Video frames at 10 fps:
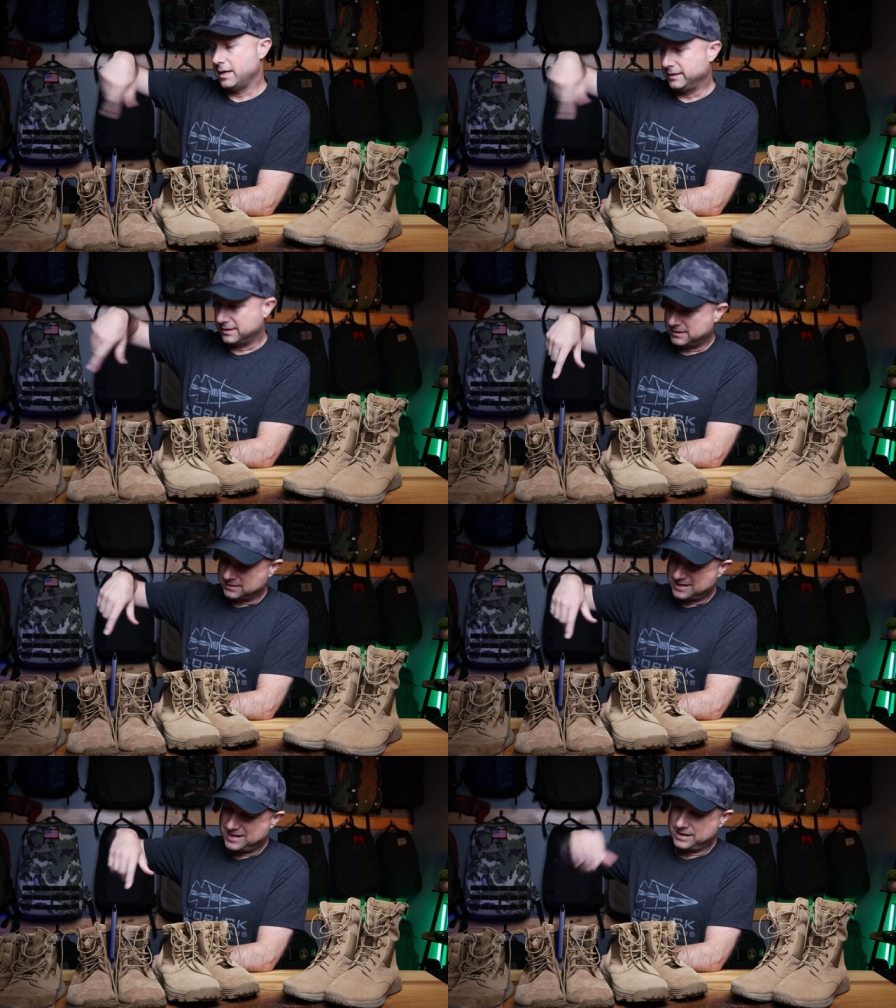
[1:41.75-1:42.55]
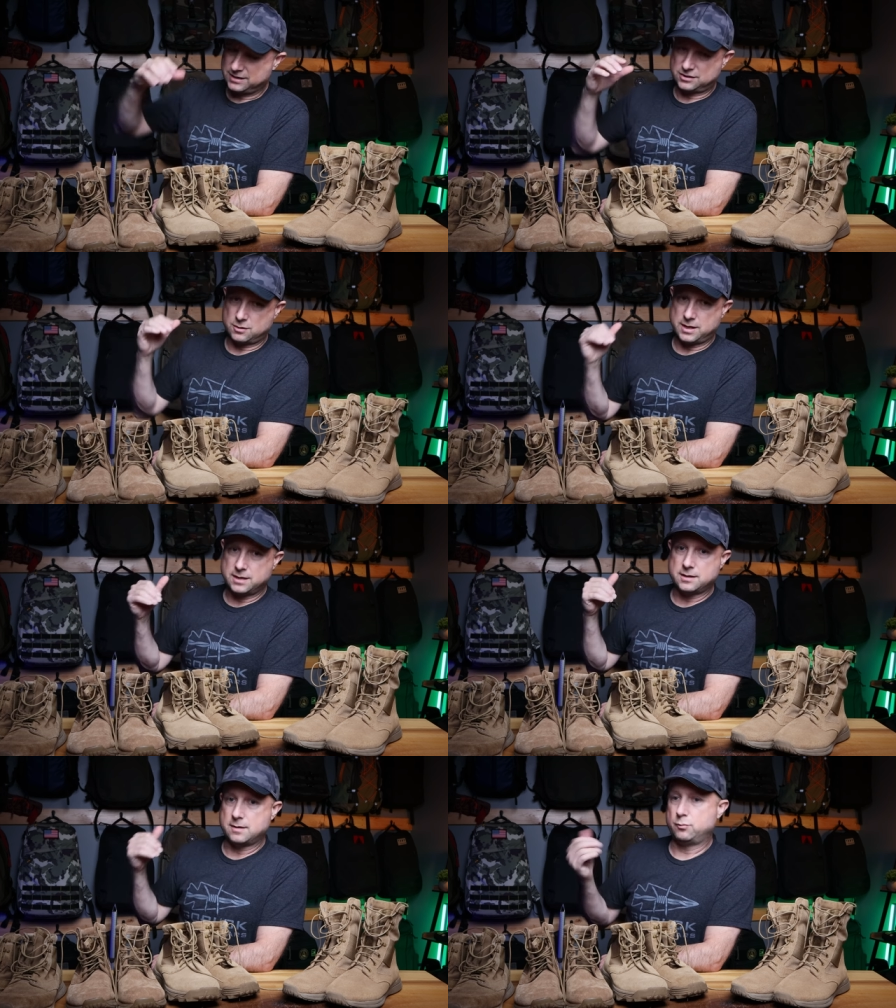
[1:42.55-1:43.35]
in this design, and so I
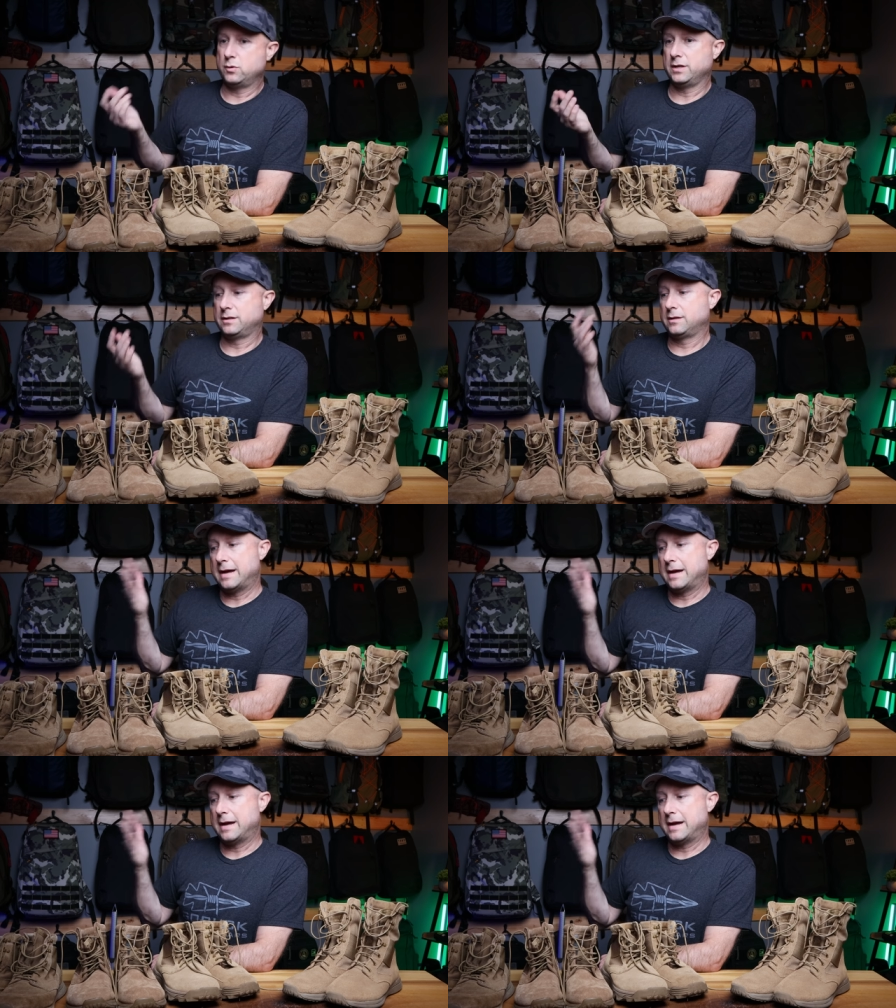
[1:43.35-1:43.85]
end up with,